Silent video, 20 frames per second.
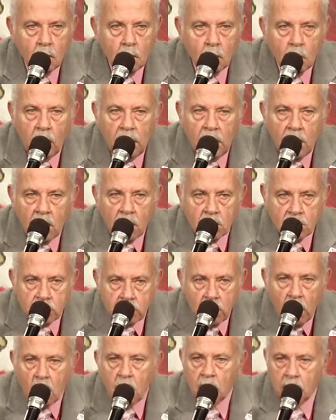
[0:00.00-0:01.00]
We are
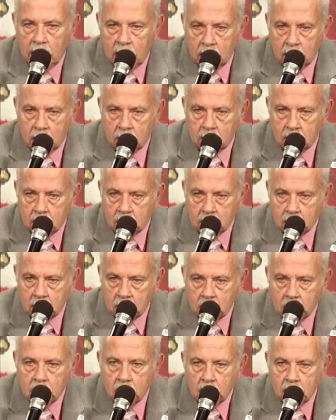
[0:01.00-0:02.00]
showing
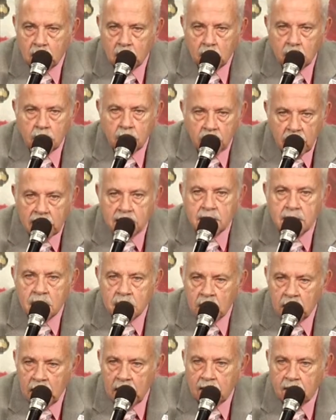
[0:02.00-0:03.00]
the rest of the
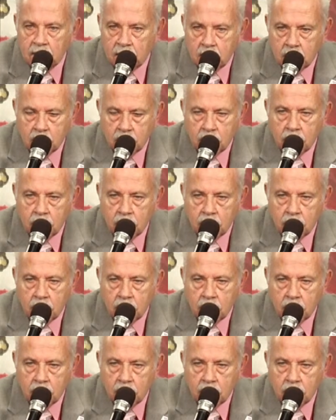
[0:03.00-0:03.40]
nation